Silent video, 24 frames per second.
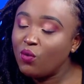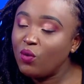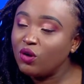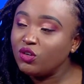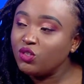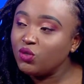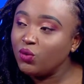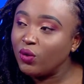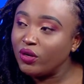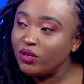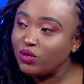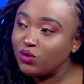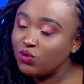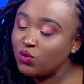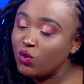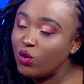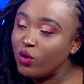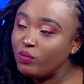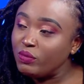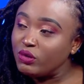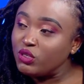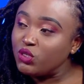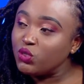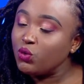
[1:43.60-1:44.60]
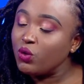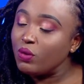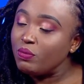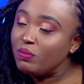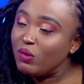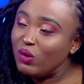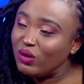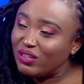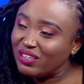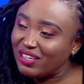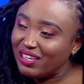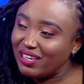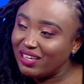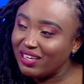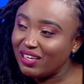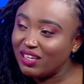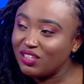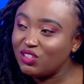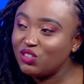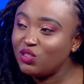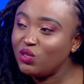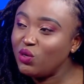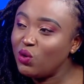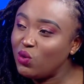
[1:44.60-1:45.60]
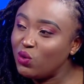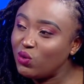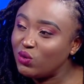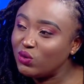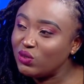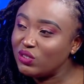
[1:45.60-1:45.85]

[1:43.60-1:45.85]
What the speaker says: watu walikuwa wamechukua mortgage, loans,